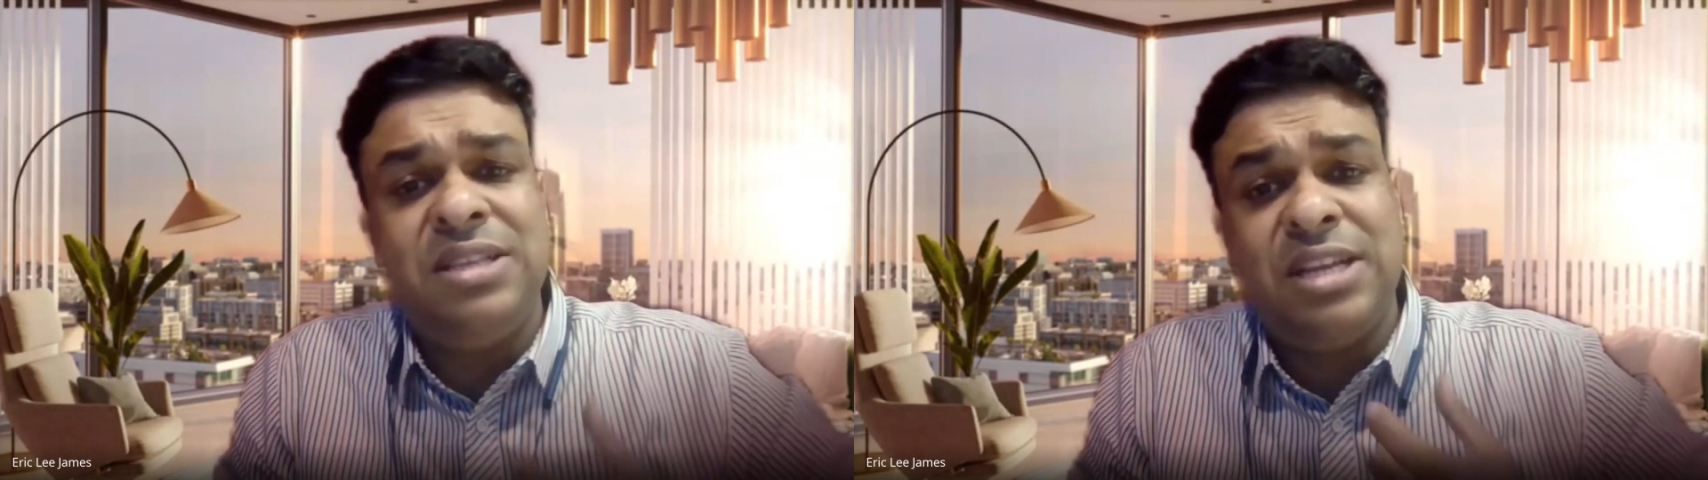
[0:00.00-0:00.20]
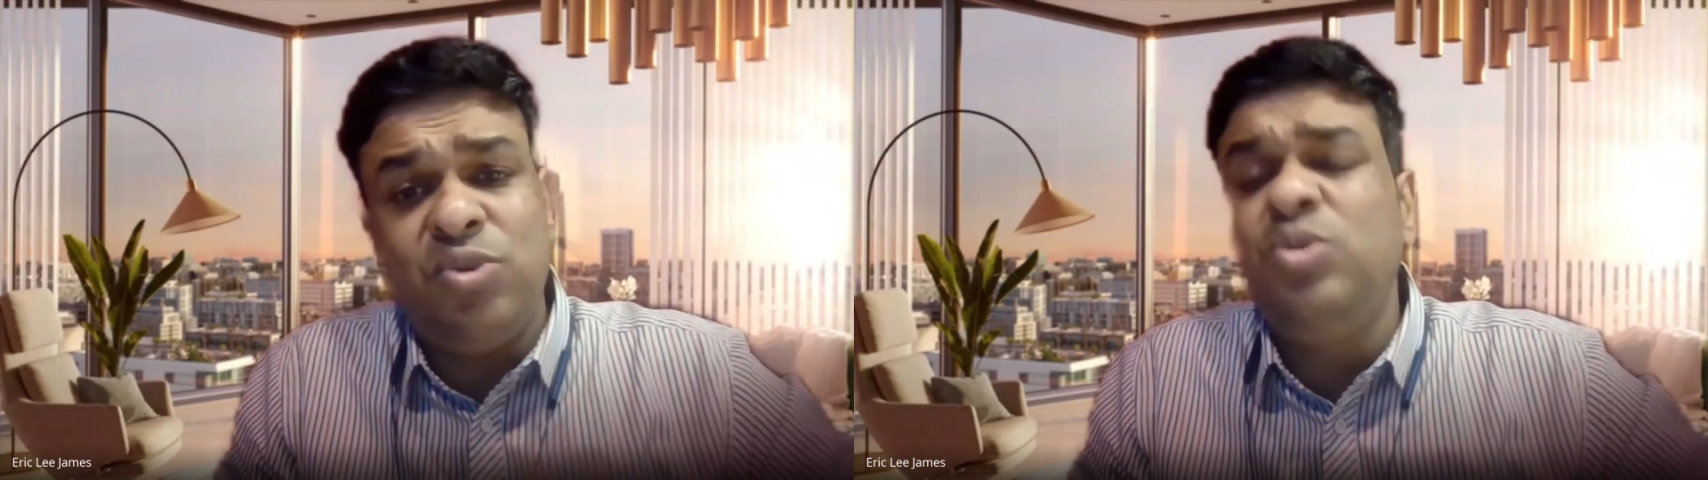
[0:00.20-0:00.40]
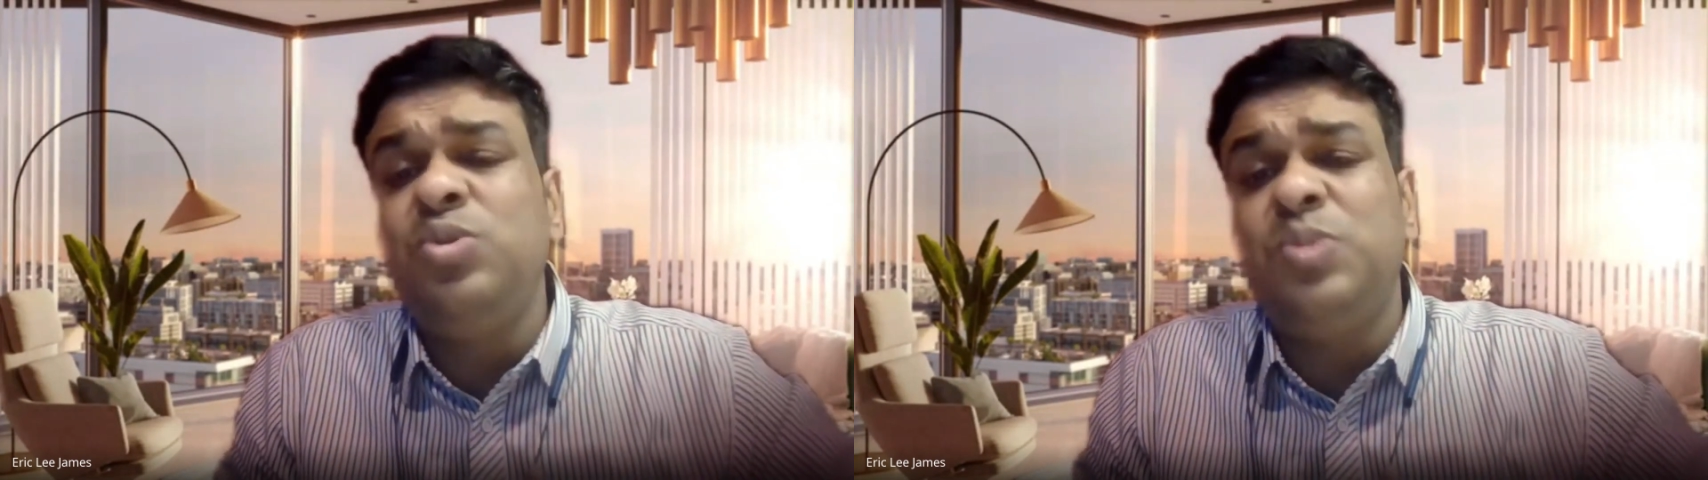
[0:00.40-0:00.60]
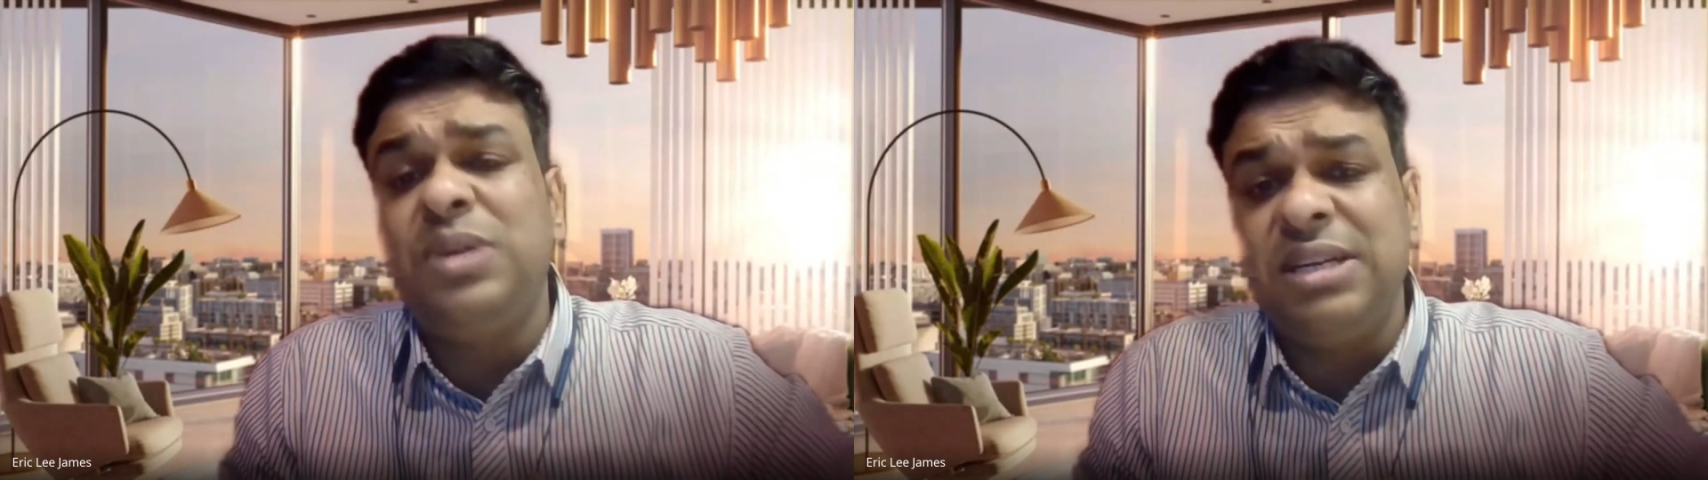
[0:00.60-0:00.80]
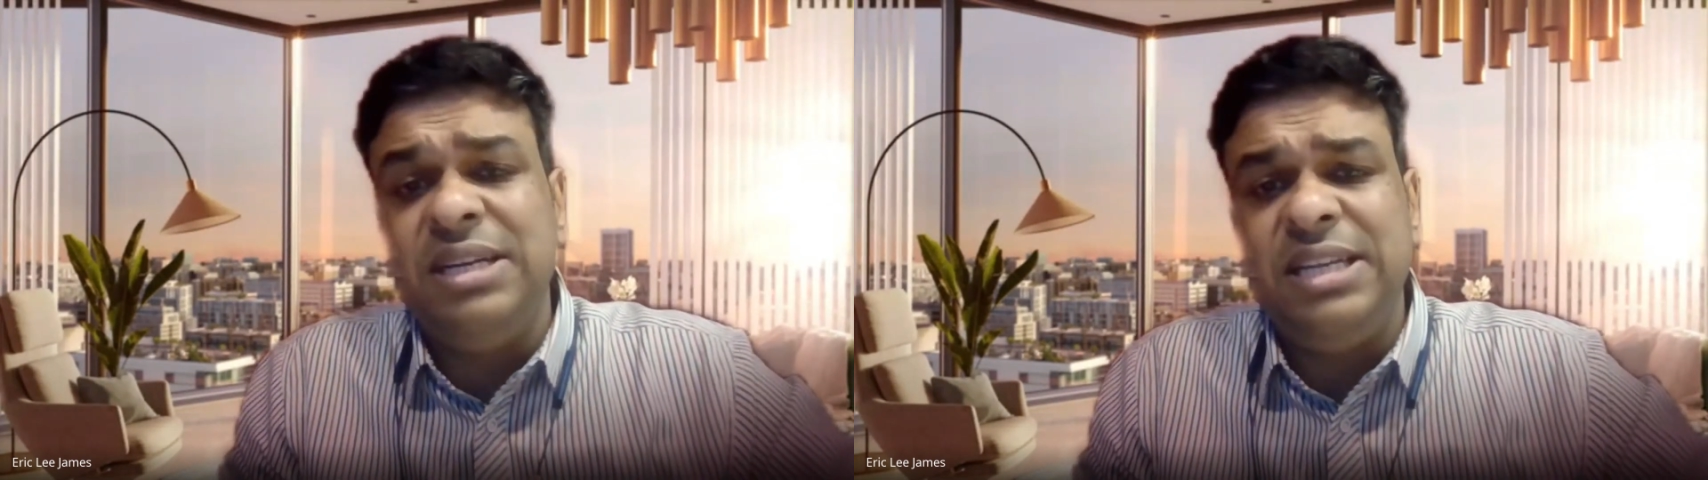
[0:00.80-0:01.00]
that don't
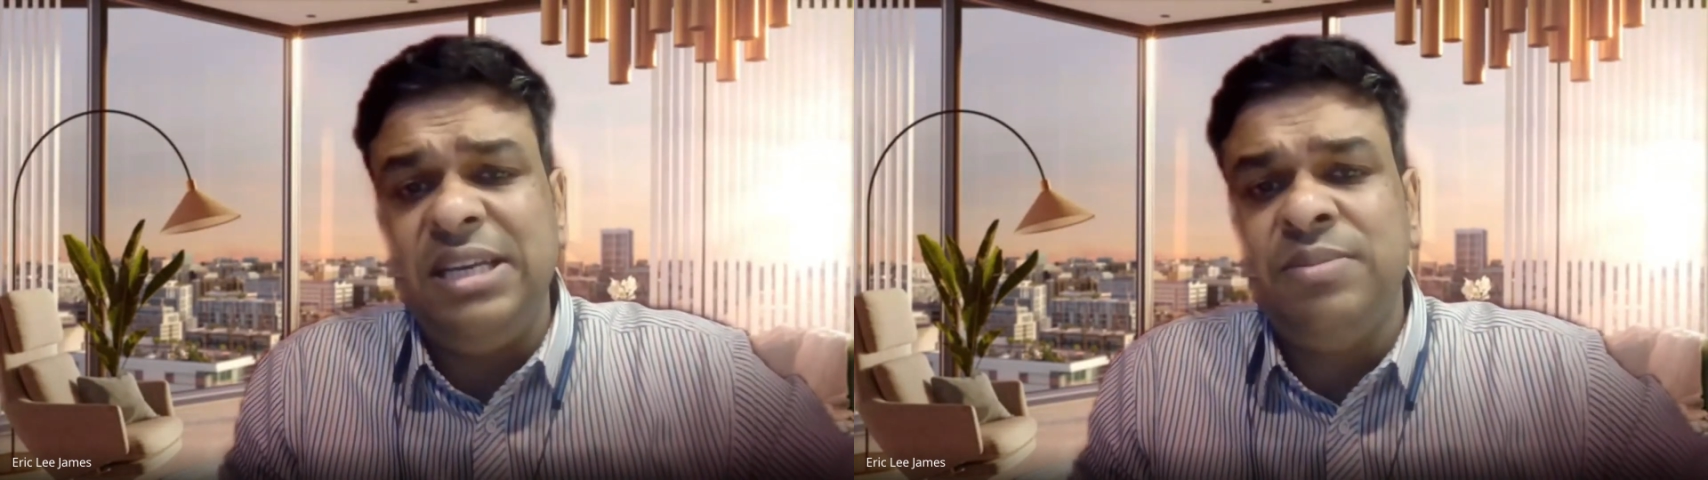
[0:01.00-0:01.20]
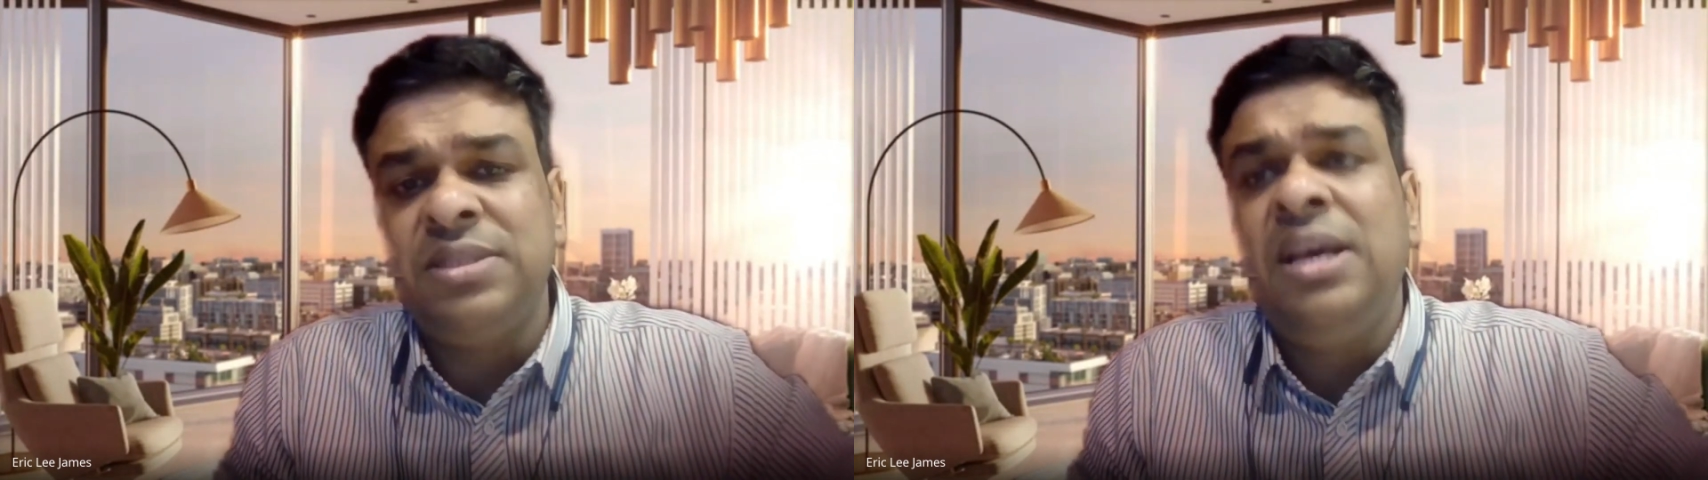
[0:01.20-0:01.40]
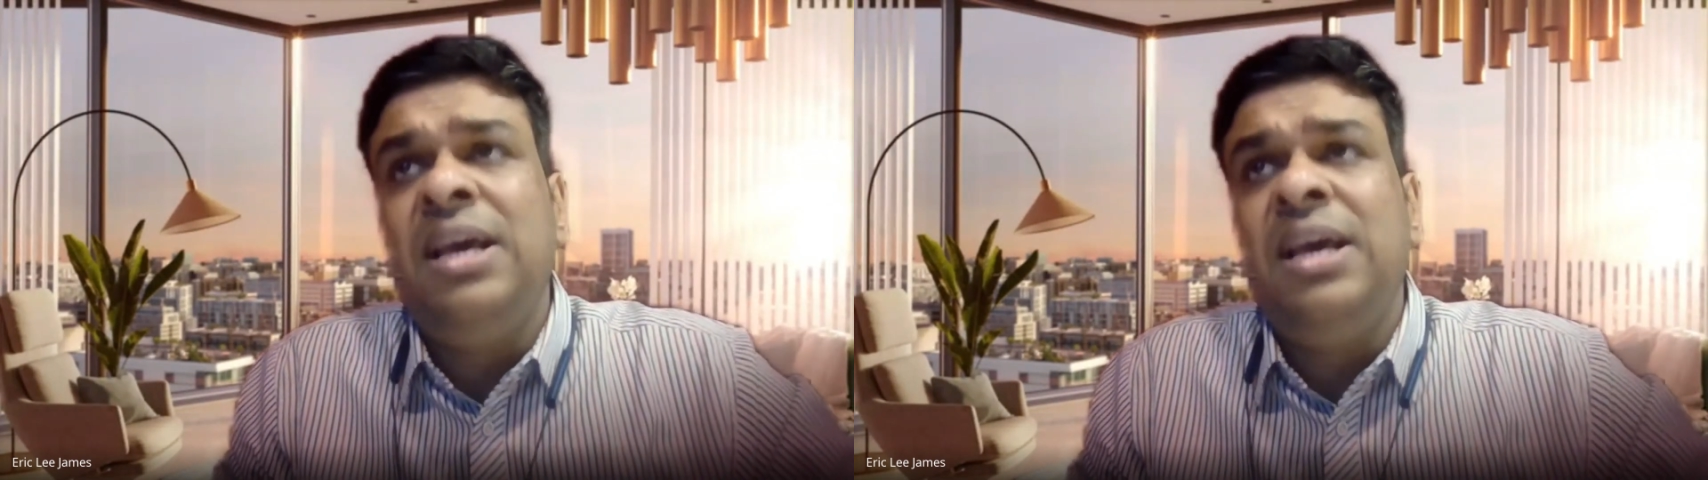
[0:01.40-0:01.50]
work in teams,